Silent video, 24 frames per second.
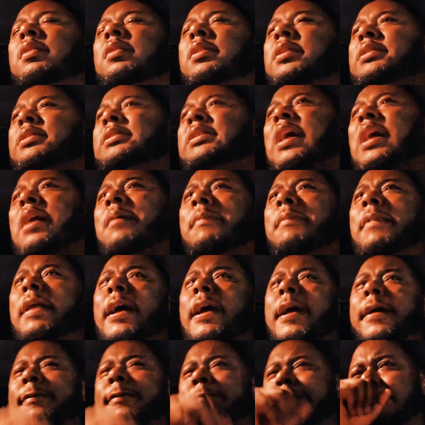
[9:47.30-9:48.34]
this time
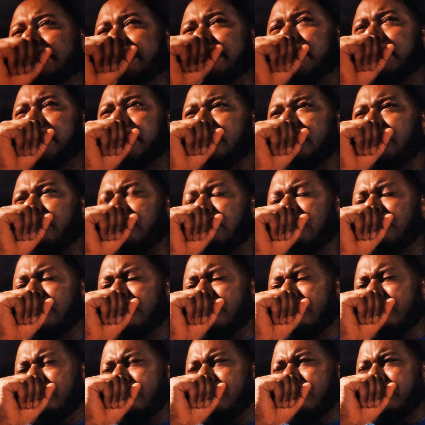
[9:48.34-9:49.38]
last year
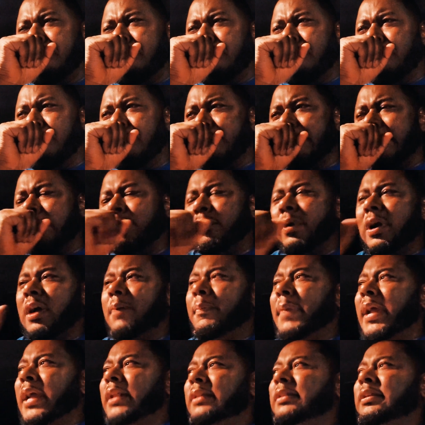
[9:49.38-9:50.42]
to where
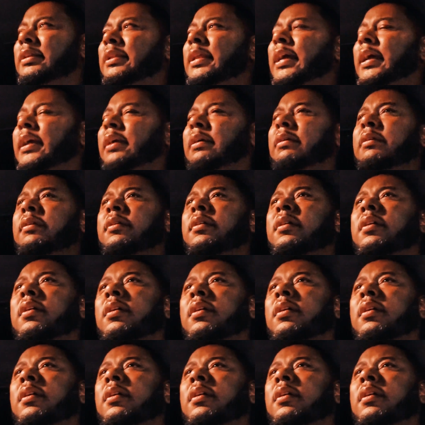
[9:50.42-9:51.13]
I'm at today,